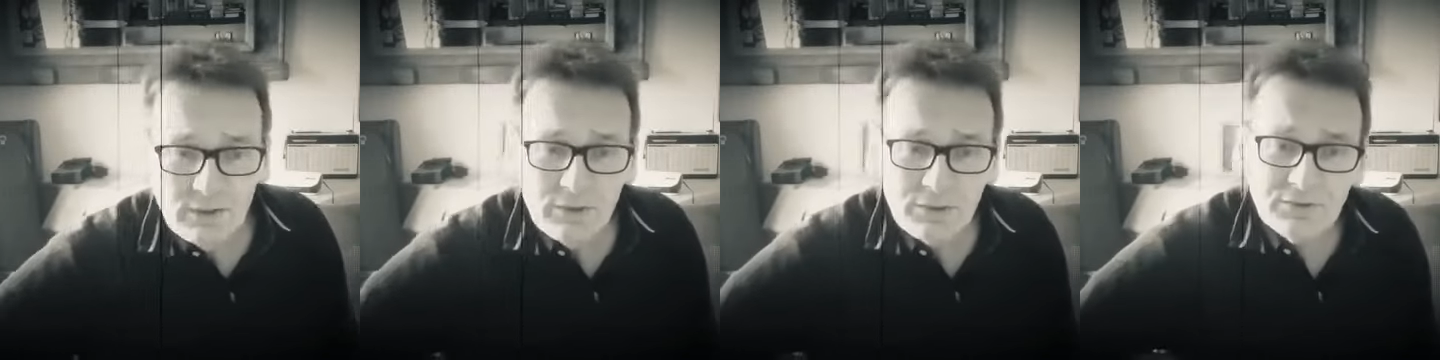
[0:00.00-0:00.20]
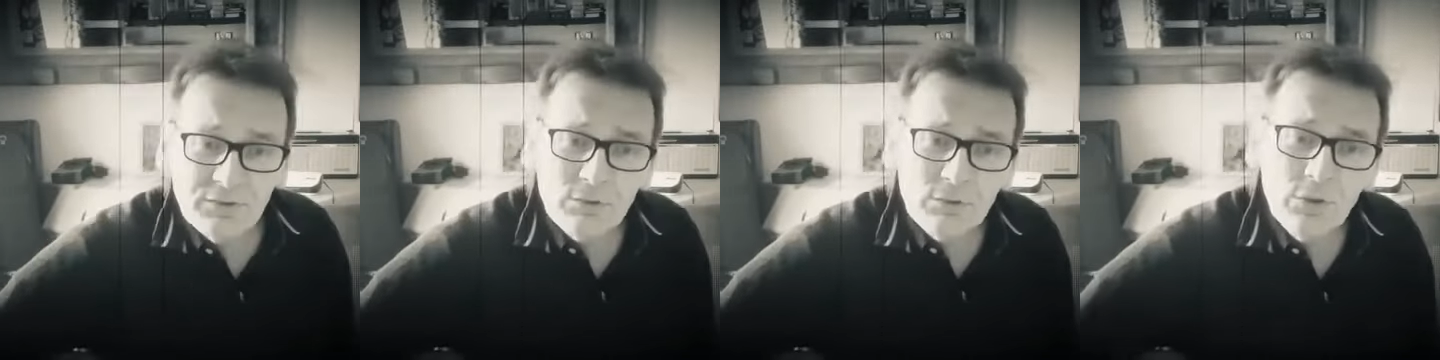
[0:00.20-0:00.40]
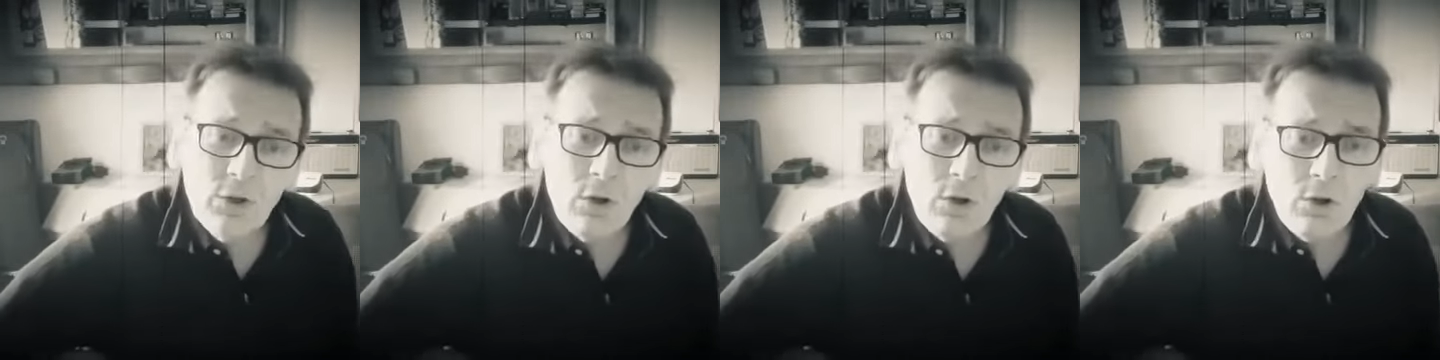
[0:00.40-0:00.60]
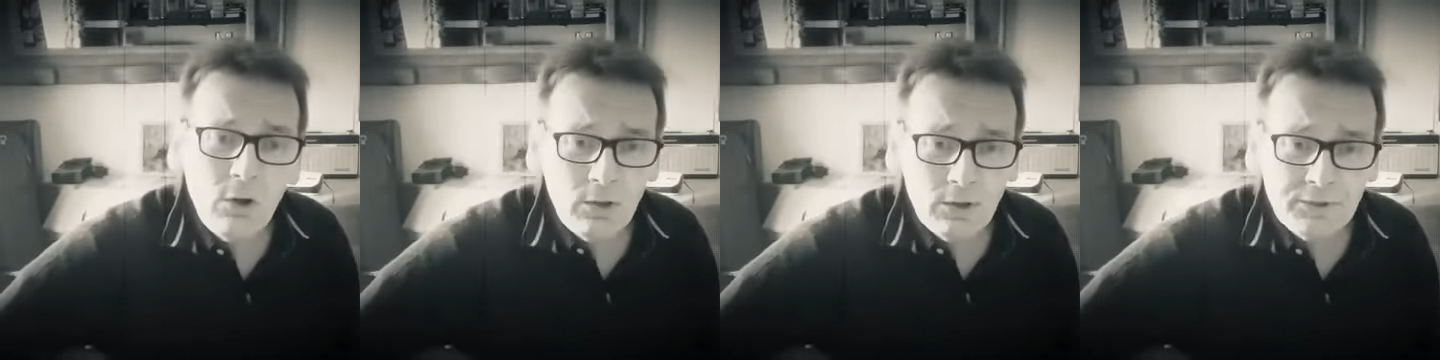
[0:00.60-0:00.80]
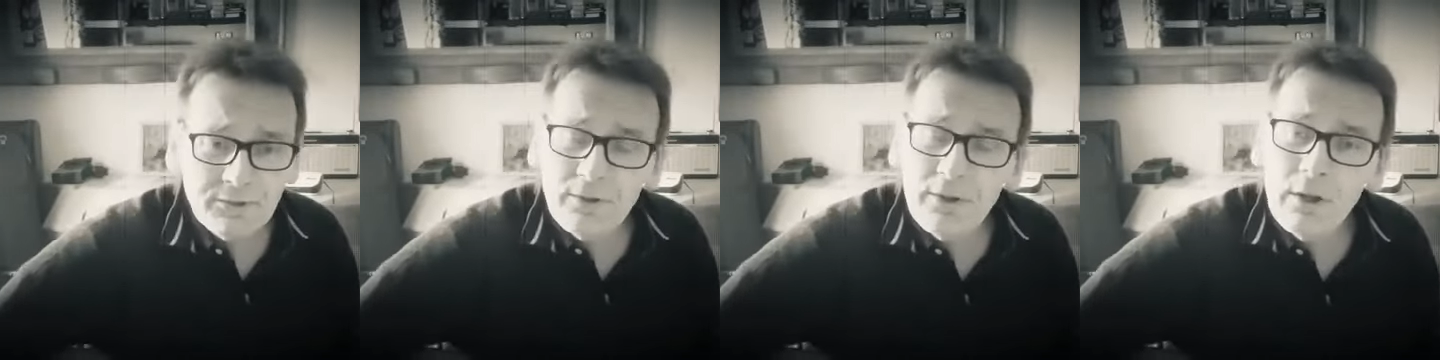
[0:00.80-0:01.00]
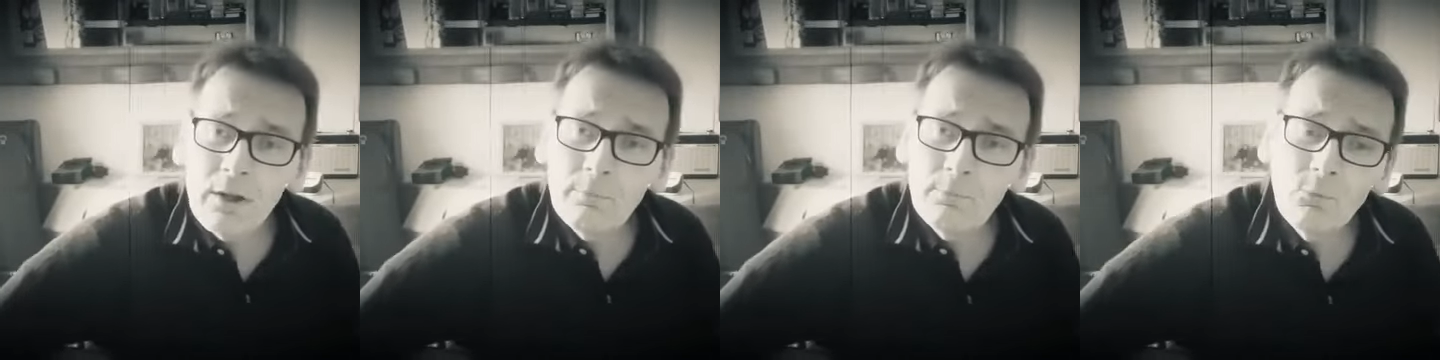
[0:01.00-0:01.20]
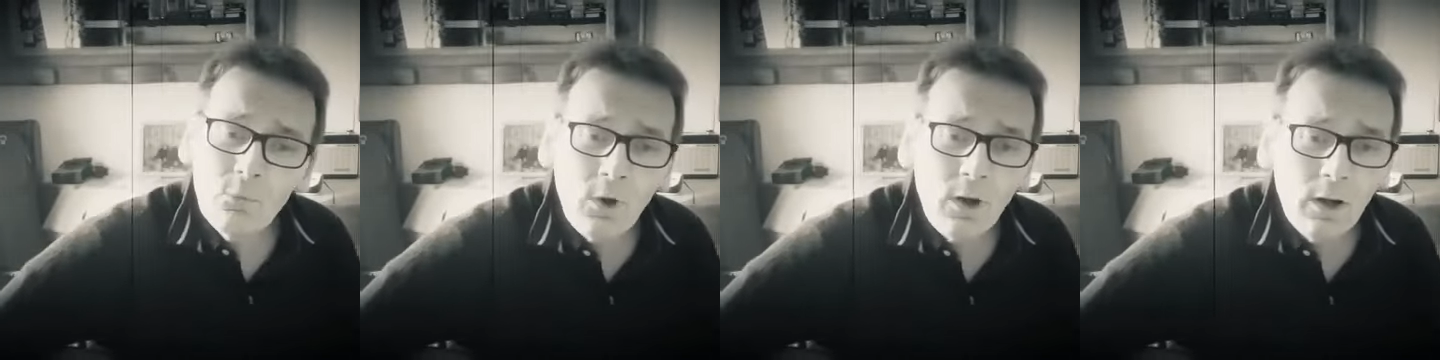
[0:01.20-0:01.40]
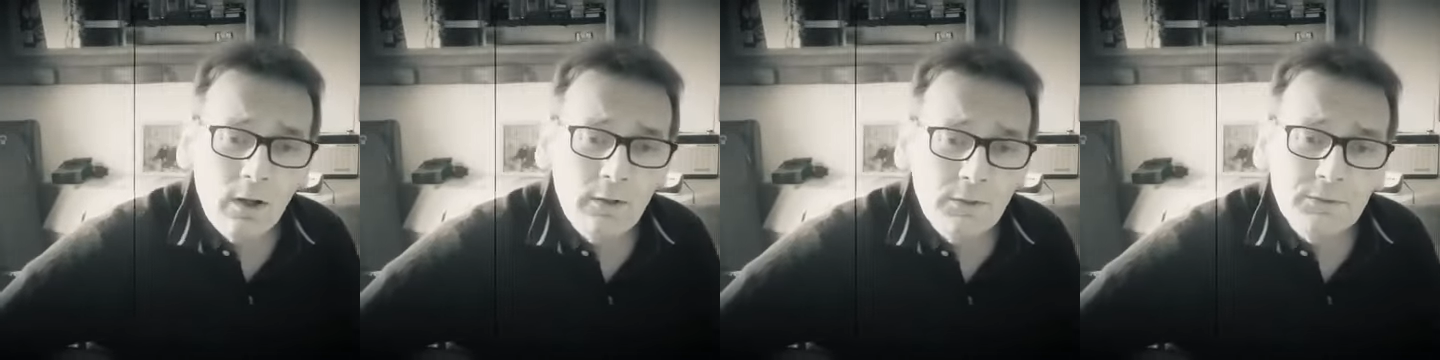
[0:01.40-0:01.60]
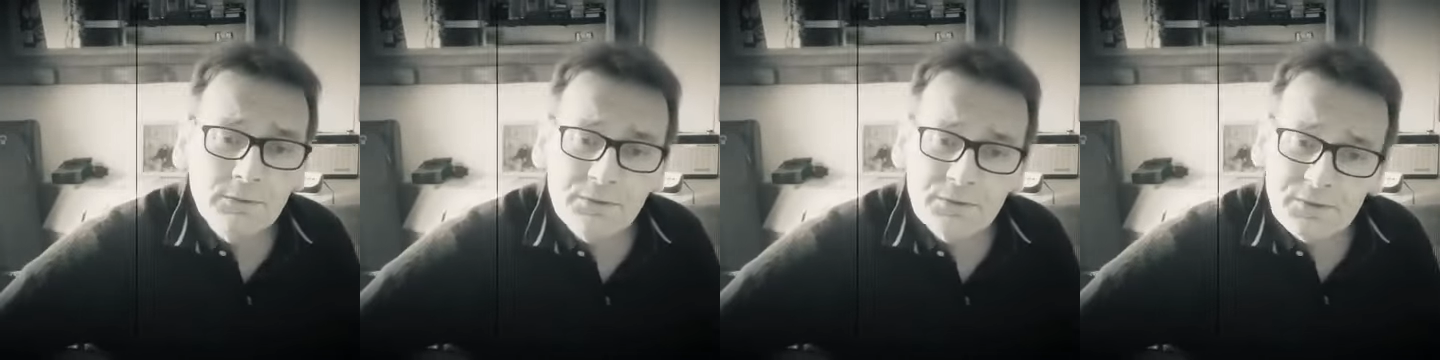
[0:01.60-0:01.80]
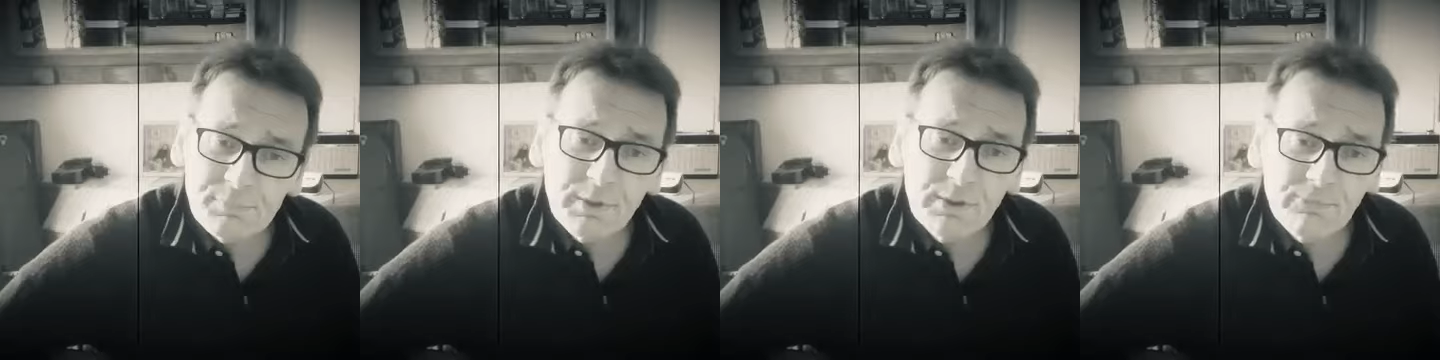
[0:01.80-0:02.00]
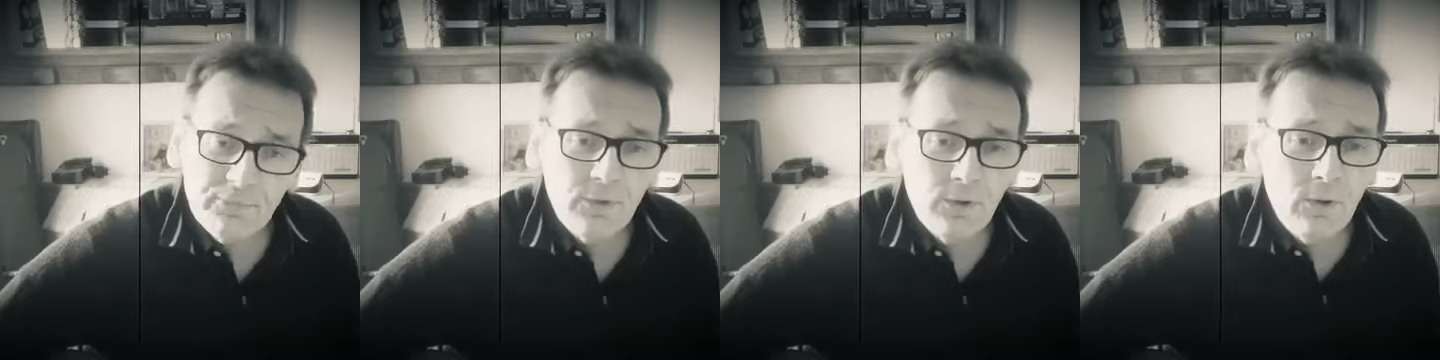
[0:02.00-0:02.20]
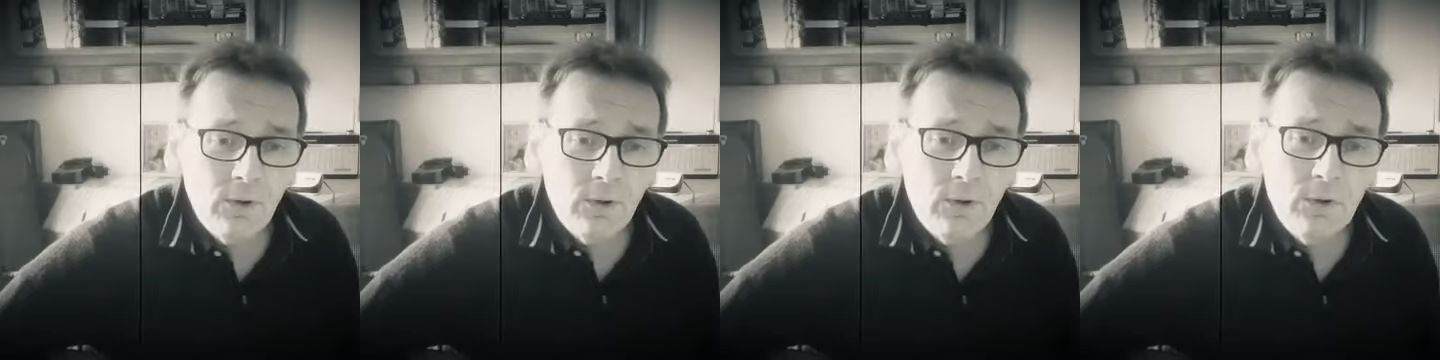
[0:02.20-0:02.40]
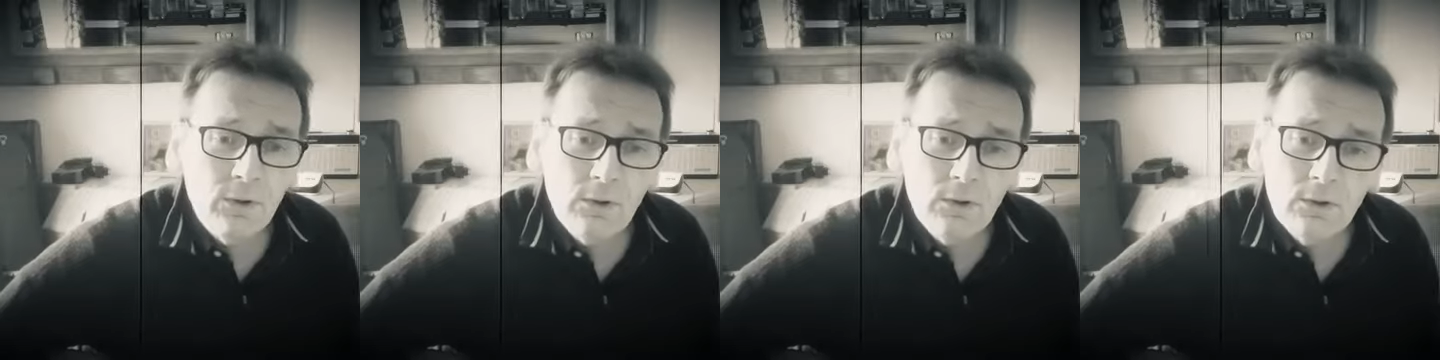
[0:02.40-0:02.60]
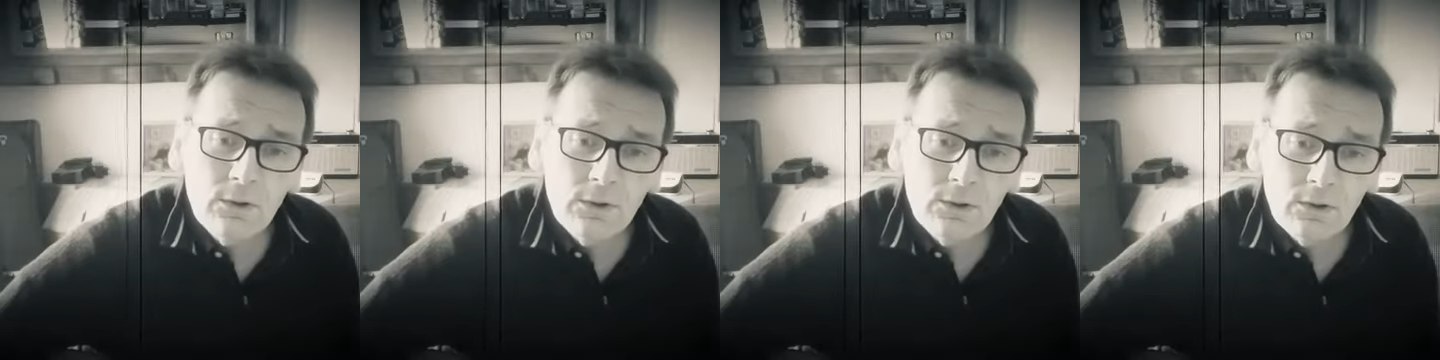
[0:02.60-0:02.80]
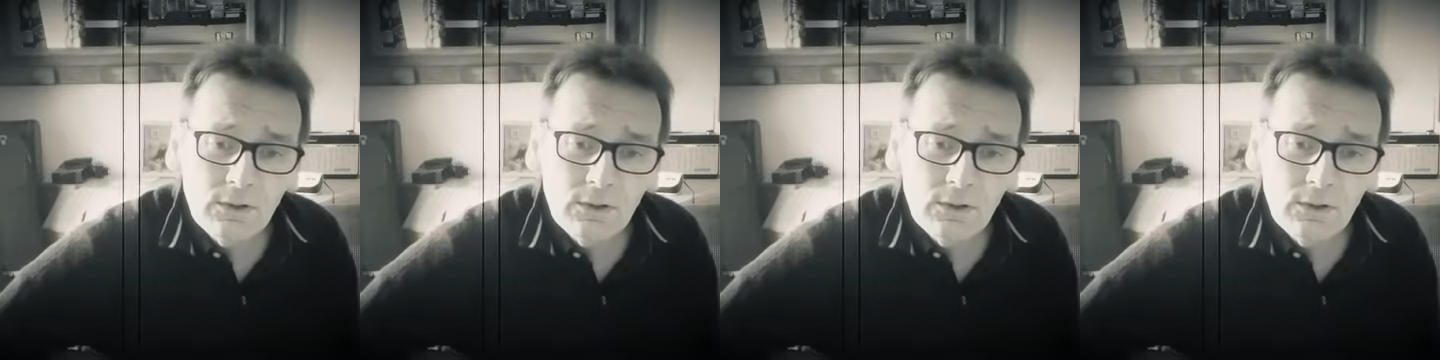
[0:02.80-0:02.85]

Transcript: You've told them once before.